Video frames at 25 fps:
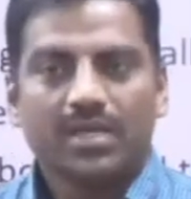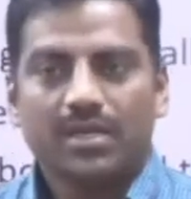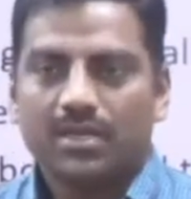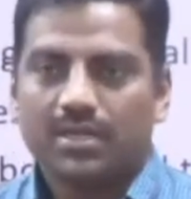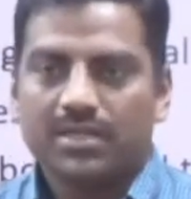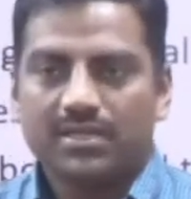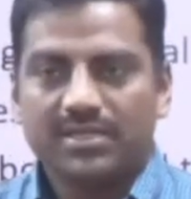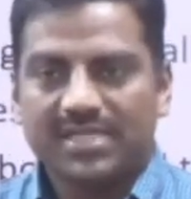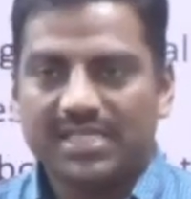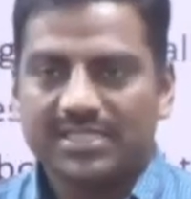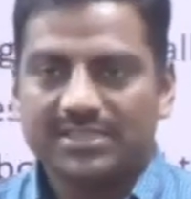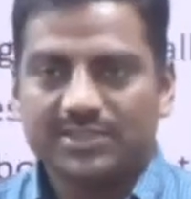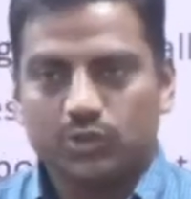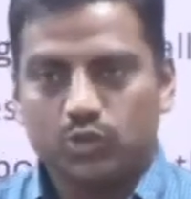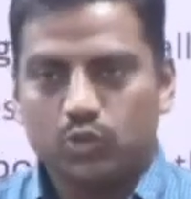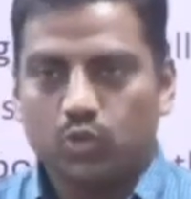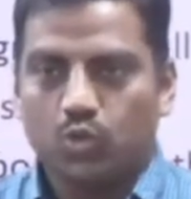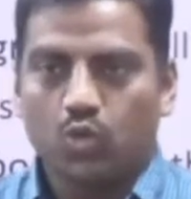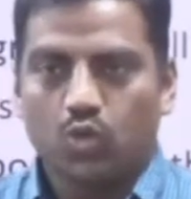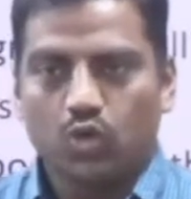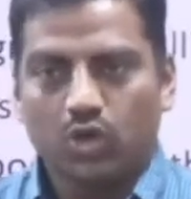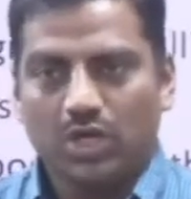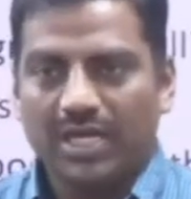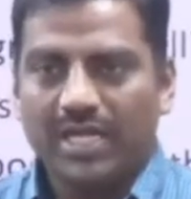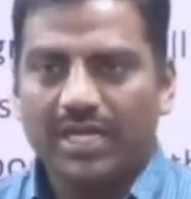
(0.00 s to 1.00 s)
Just 2
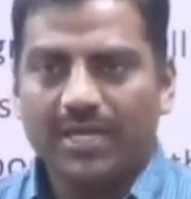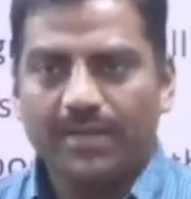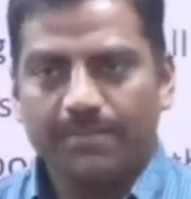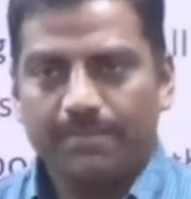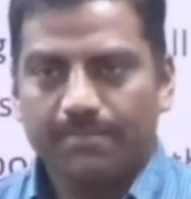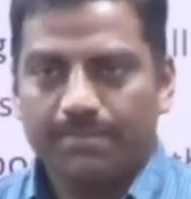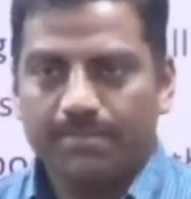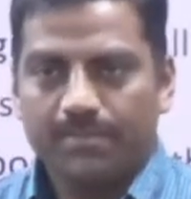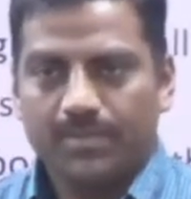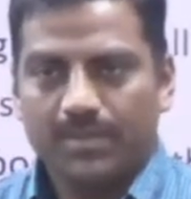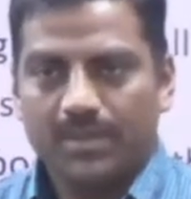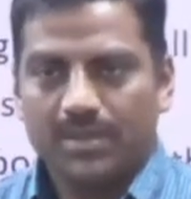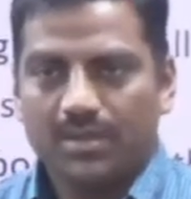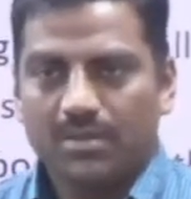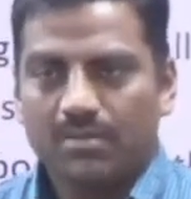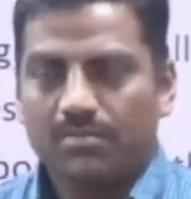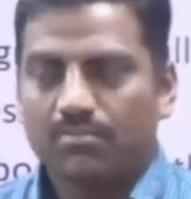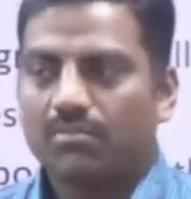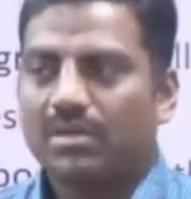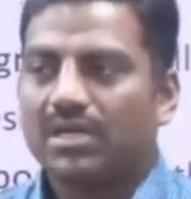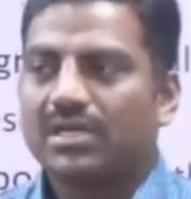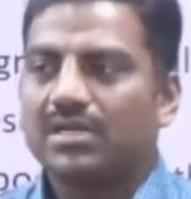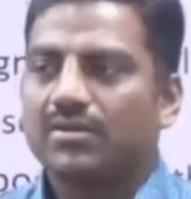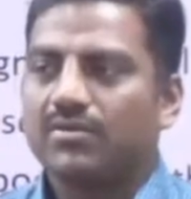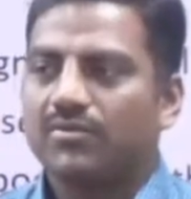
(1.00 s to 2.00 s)
only.
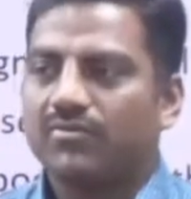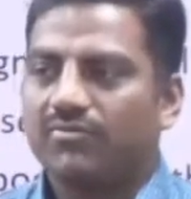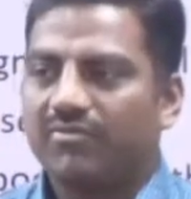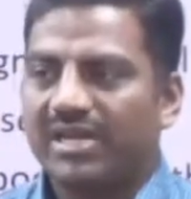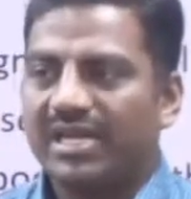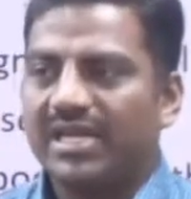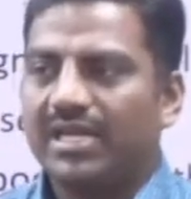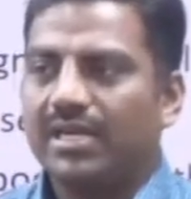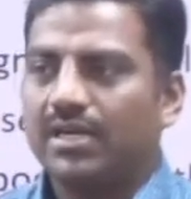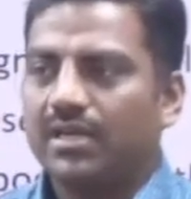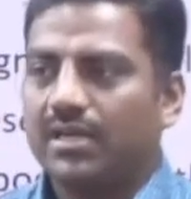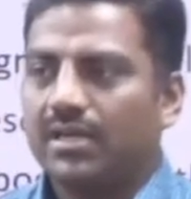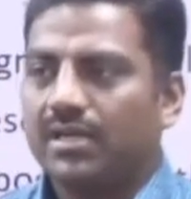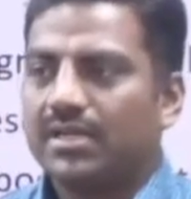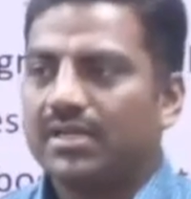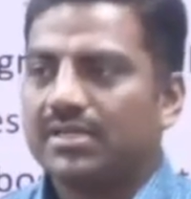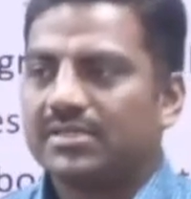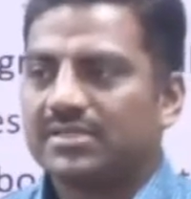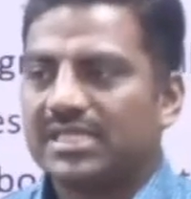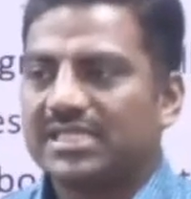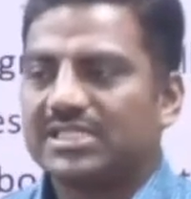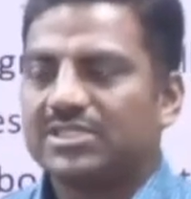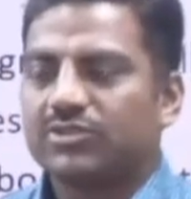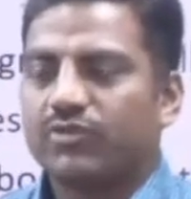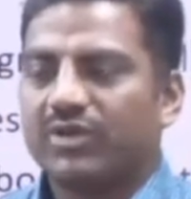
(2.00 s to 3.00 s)
But when
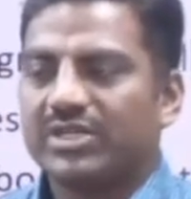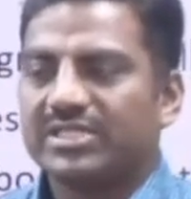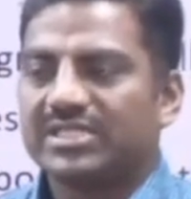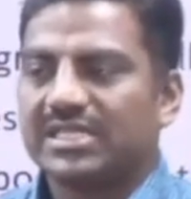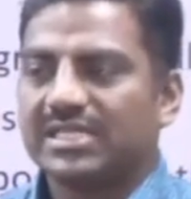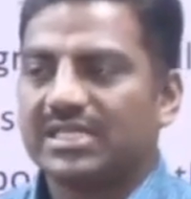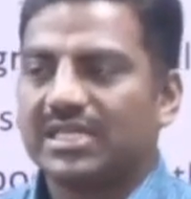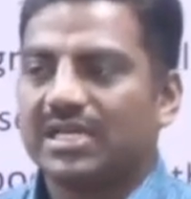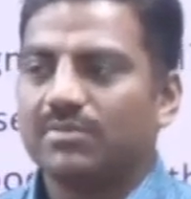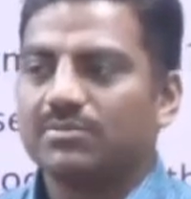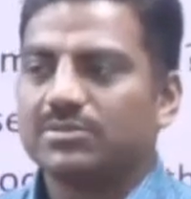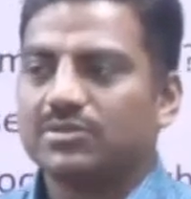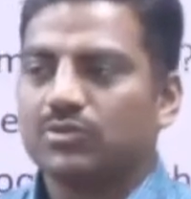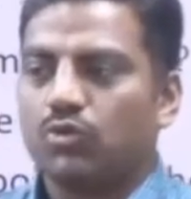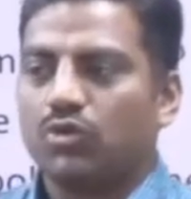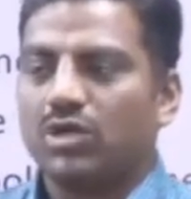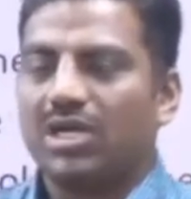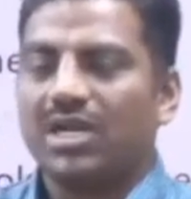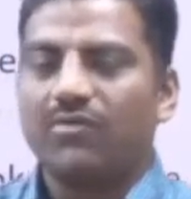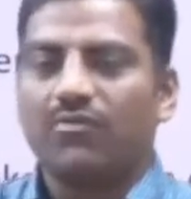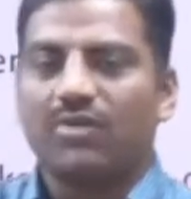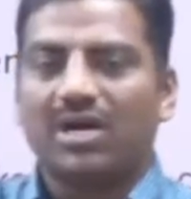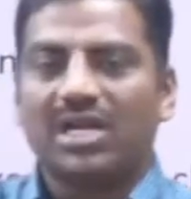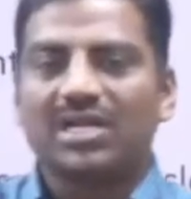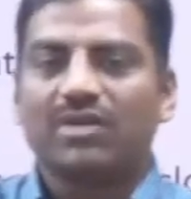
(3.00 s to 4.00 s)
such question comes, only
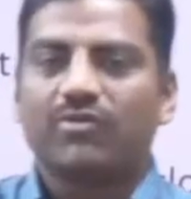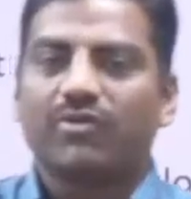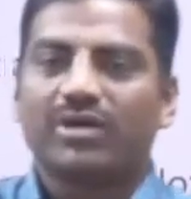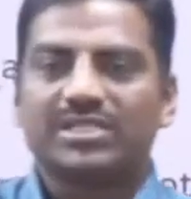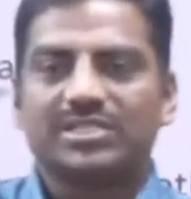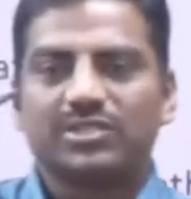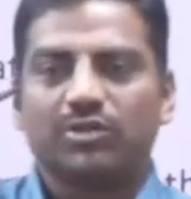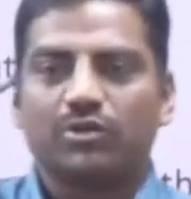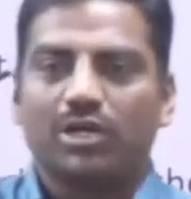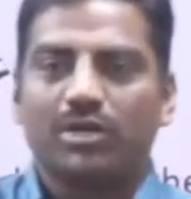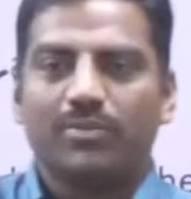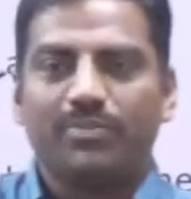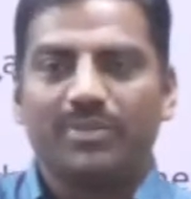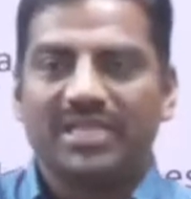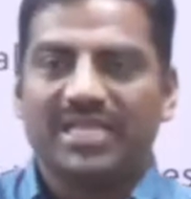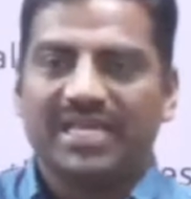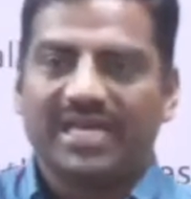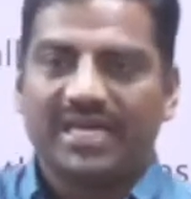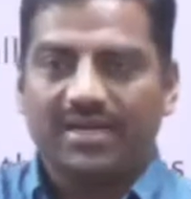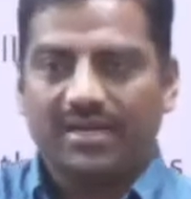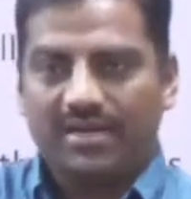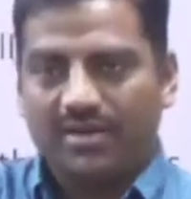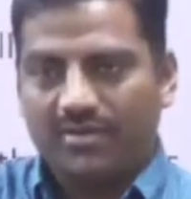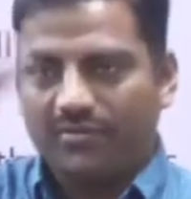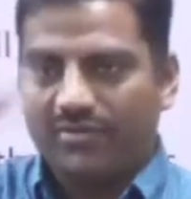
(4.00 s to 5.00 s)
one question will be there
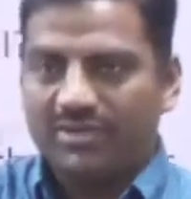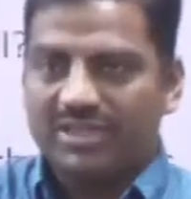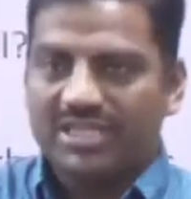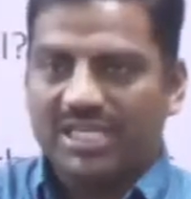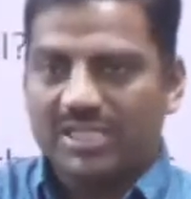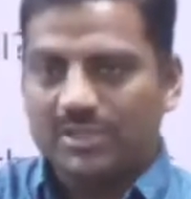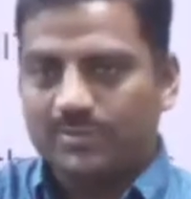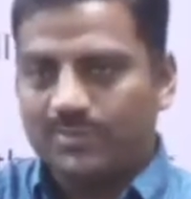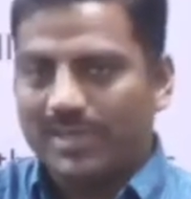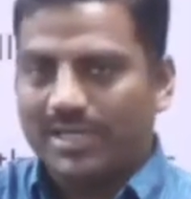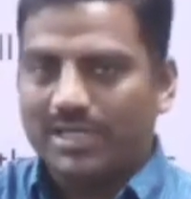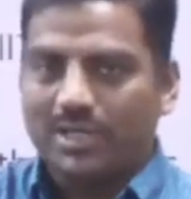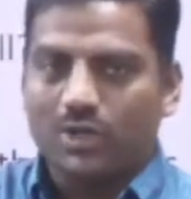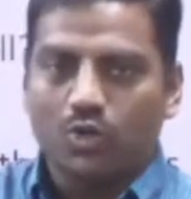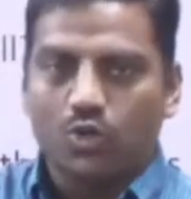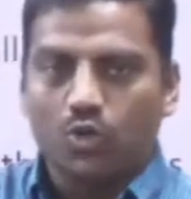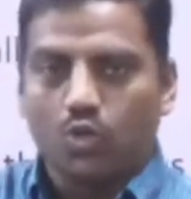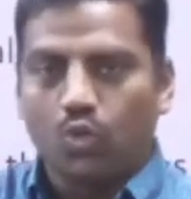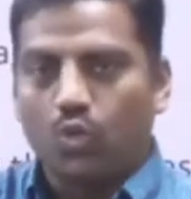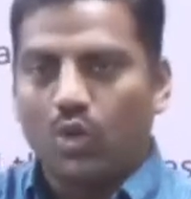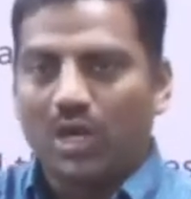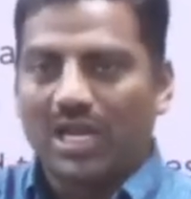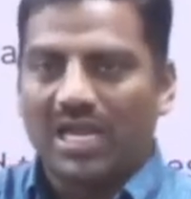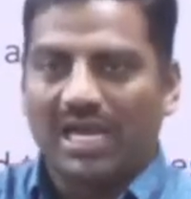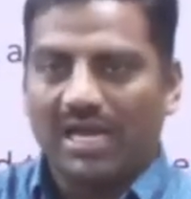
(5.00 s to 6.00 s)
with respect to
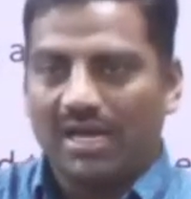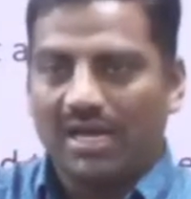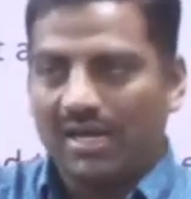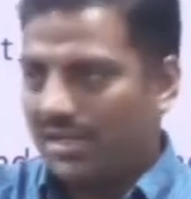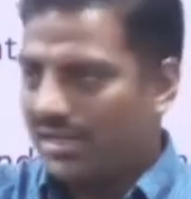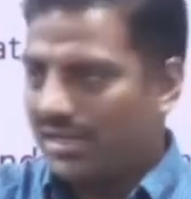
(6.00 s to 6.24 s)
wala.